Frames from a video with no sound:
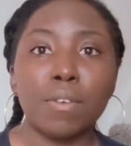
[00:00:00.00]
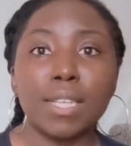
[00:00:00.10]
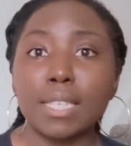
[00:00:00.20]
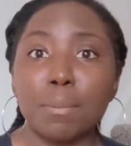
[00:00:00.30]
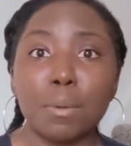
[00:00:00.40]
For
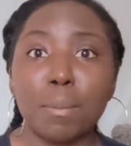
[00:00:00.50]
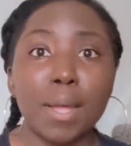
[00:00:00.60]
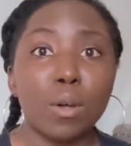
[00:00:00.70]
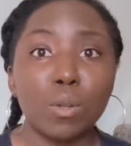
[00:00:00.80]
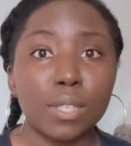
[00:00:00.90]
example,
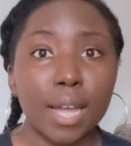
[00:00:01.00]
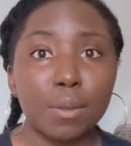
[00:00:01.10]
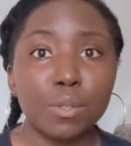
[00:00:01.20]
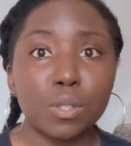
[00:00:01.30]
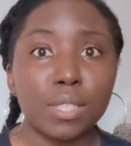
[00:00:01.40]
my old
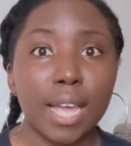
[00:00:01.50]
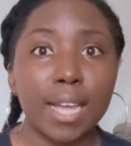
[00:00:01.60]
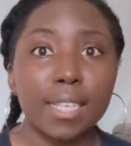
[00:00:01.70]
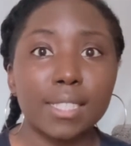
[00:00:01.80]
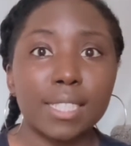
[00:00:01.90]
council
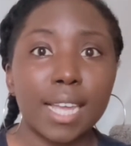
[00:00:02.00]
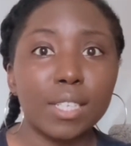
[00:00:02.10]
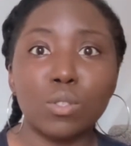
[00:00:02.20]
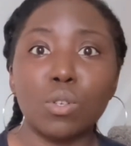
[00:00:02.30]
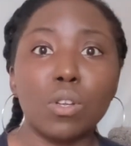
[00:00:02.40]
tax that
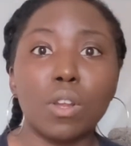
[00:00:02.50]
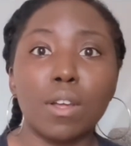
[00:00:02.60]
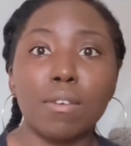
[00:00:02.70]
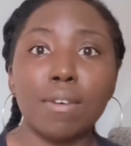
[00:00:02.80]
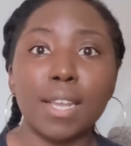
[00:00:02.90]
is no
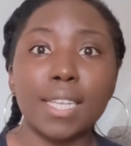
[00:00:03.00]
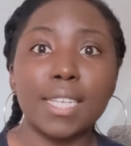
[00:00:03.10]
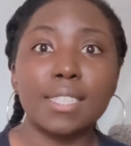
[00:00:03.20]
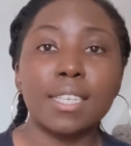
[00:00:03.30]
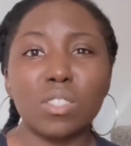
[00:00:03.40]
longer valid.